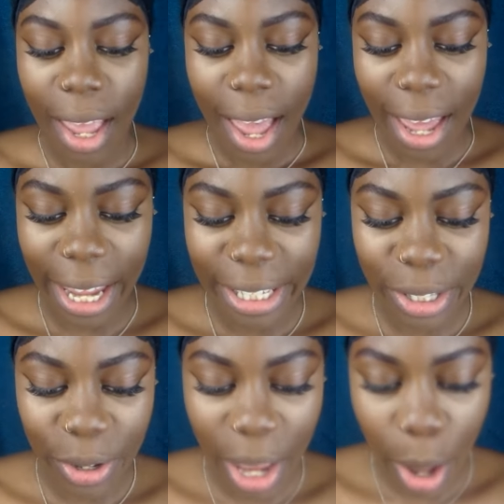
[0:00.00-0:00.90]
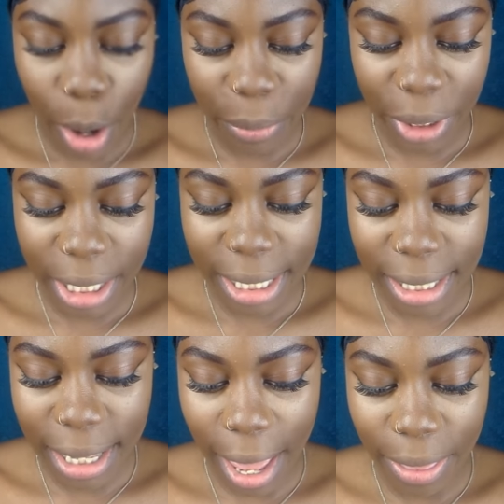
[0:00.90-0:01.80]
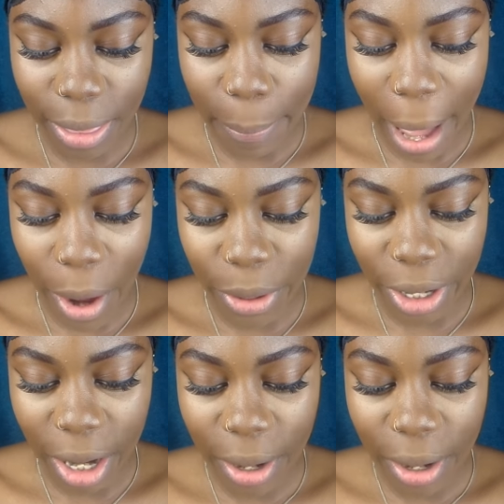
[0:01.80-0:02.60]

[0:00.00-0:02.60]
Okay, so now I'm going to set the powder.